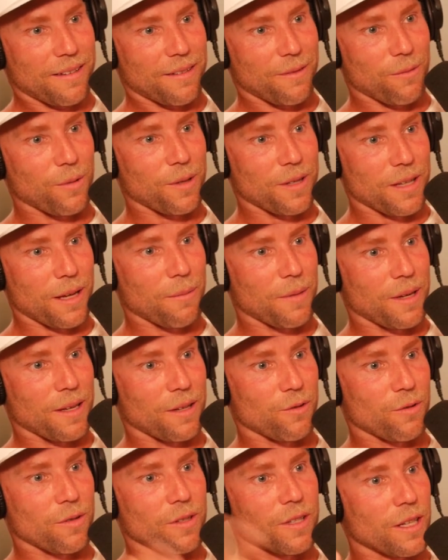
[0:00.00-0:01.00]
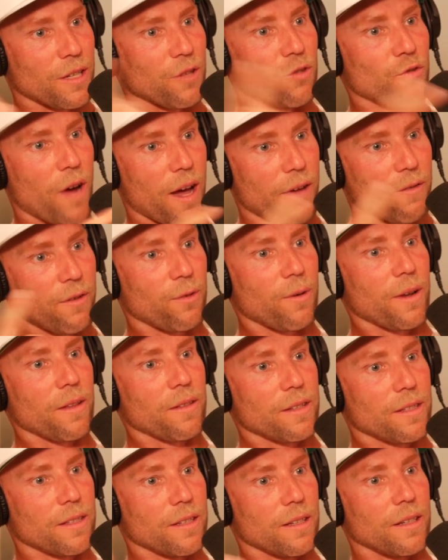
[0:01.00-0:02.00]
wouldn't that be interesting? Driving around
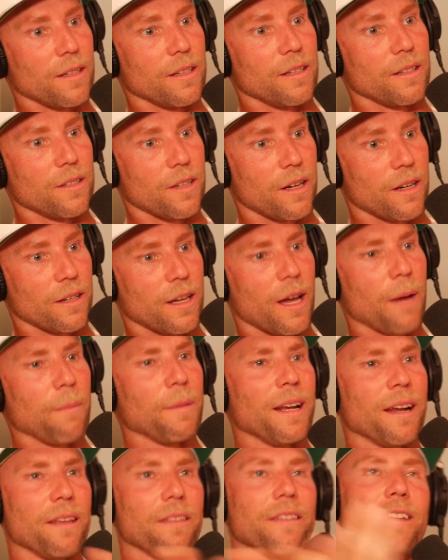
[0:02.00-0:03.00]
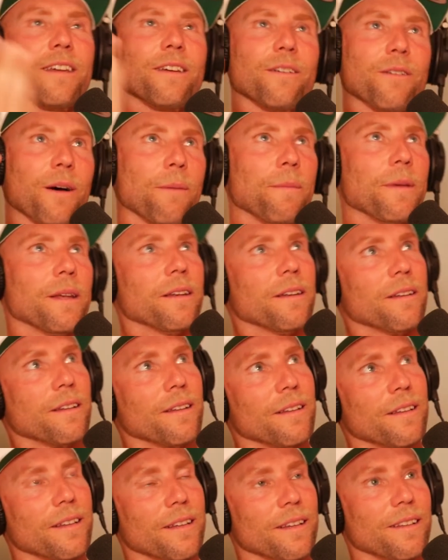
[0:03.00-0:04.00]
the city, talking. I mean,
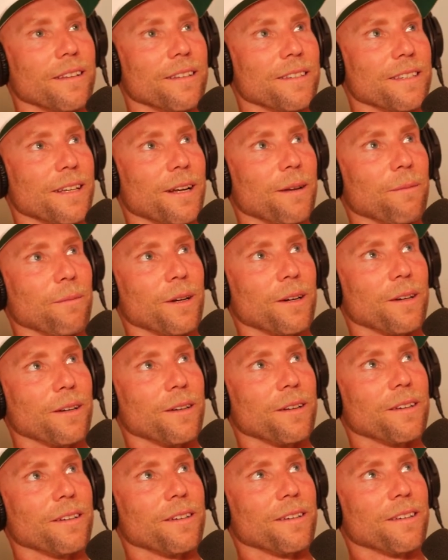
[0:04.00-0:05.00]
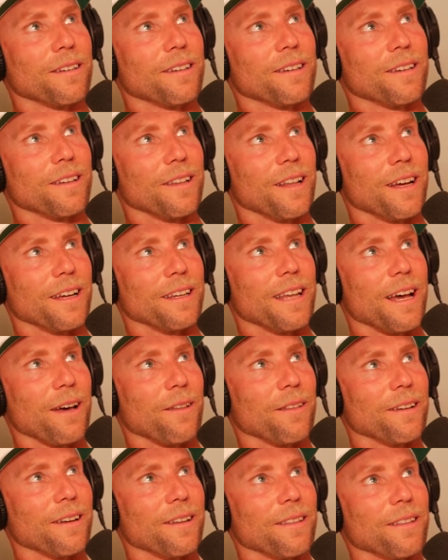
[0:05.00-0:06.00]
hey, listen, I'm not gonna lie.
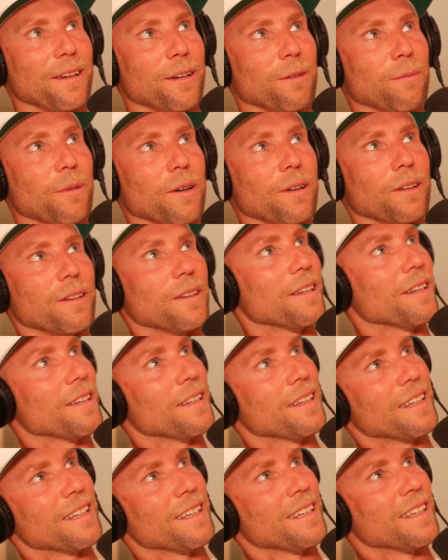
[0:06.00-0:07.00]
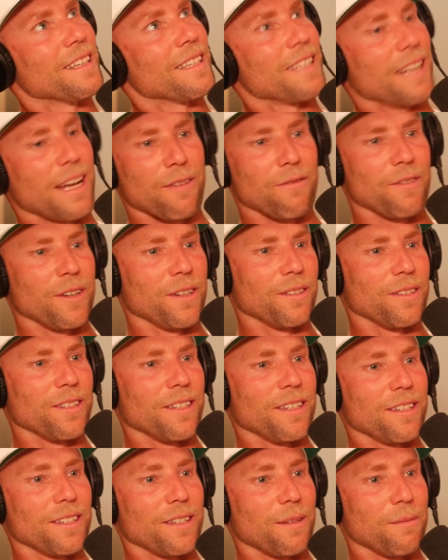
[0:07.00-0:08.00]
Now that I think about it, Seinfeld
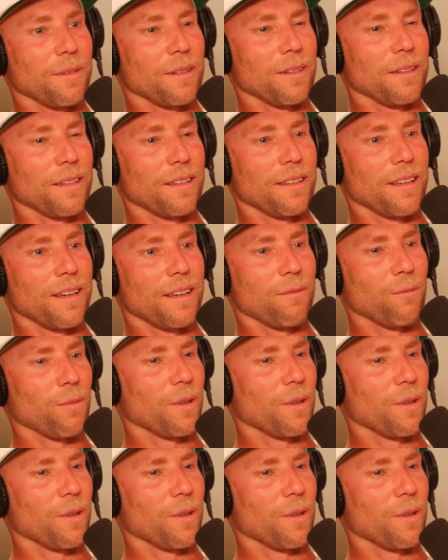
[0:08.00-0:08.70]
does something like that